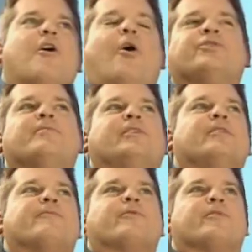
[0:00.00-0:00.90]

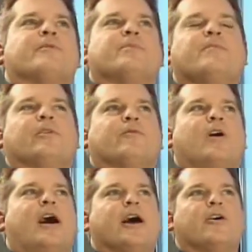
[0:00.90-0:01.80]
ultimately for the people of
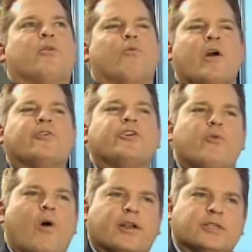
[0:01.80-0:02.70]
Ohio, where do
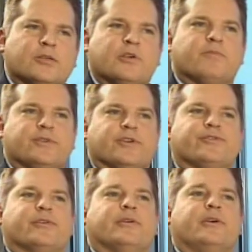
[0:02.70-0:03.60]
you want us to be positioned?